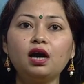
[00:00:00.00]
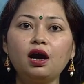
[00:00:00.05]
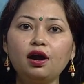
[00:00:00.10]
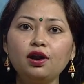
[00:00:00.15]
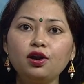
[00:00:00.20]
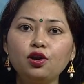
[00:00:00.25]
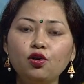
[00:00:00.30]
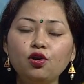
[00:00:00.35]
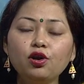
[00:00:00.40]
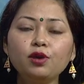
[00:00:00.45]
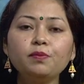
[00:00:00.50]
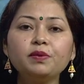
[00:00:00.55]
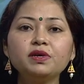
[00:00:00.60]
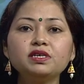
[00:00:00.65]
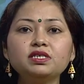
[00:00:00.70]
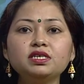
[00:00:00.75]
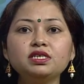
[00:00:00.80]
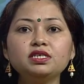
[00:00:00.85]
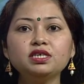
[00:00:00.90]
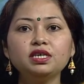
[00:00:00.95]
are not
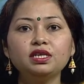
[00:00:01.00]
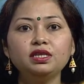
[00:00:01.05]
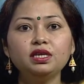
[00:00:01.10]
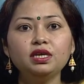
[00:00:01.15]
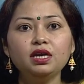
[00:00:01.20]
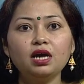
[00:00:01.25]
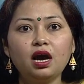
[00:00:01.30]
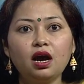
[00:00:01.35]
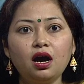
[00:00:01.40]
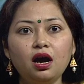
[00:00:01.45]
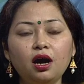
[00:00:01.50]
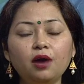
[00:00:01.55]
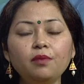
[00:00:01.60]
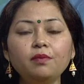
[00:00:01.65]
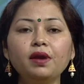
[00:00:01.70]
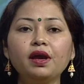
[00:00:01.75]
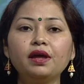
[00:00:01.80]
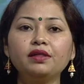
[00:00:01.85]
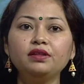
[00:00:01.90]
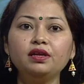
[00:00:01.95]
present in the
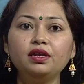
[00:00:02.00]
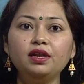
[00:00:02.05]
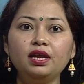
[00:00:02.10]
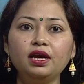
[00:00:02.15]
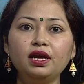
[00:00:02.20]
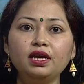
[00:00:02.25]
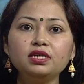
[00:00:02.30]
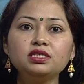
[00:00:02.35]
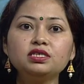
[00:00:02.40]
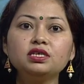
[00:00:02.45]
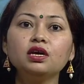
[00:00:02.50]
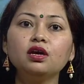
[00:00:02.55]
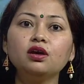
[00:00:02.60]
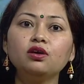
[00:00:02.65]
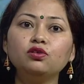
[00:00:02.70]
arm and the legs,